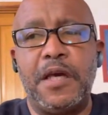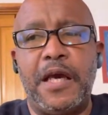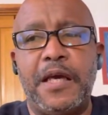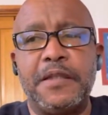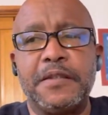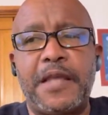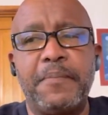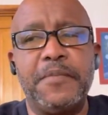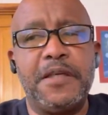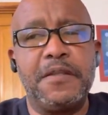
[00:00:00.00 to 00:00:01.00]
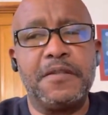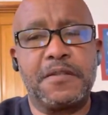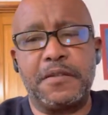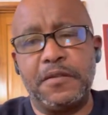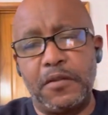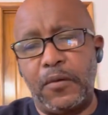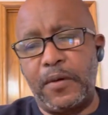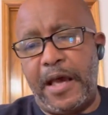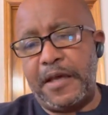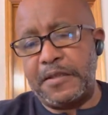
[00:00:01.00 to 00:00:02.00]
And that means, you know,
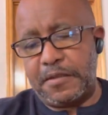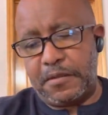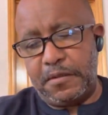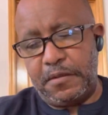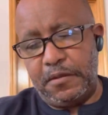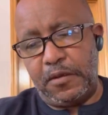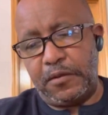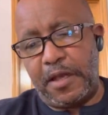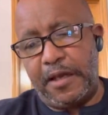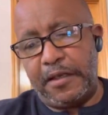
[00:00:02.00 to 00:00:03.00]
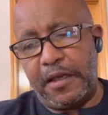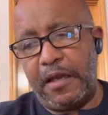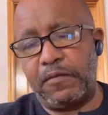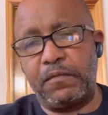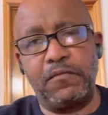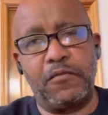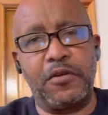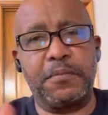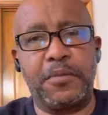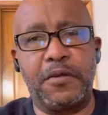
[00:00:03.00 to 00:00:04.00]
as, you know, Diana K.
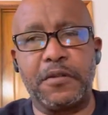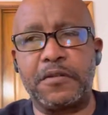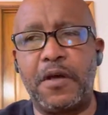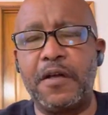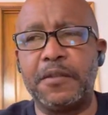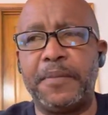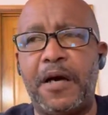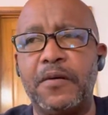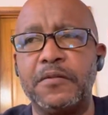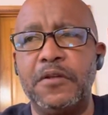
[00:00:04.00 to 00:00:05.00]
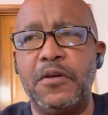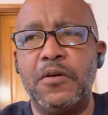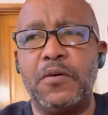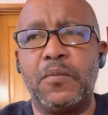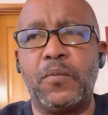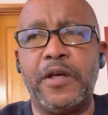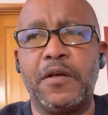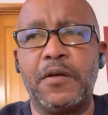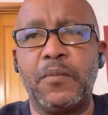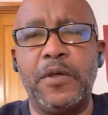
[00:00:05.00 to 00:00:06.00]
Rosenberg talked about,
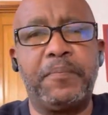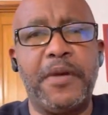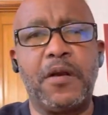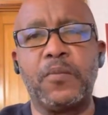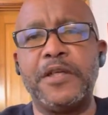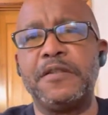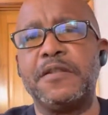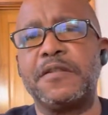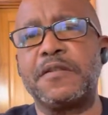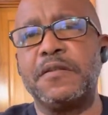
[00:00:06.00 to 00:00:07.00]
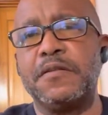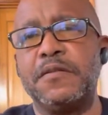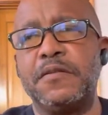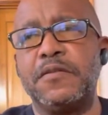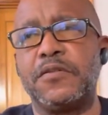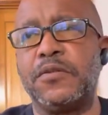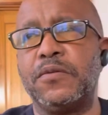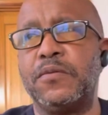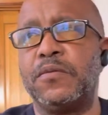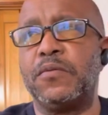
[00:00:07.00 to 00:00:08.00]
where we bear witness
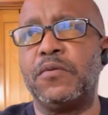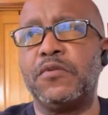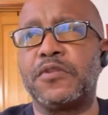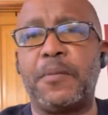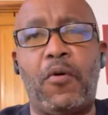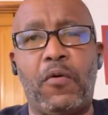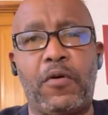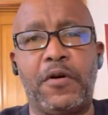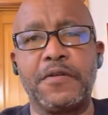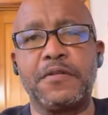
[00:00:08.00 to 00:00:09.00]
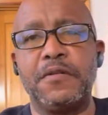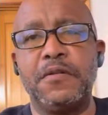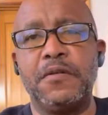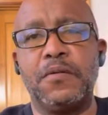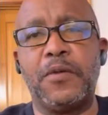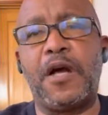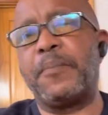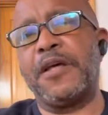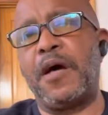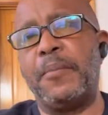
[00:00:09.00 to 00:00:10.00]
to some horrors without
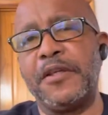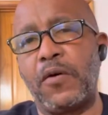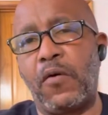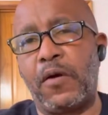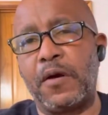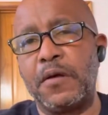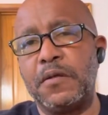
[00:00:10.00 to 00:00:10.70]
becoming the horror,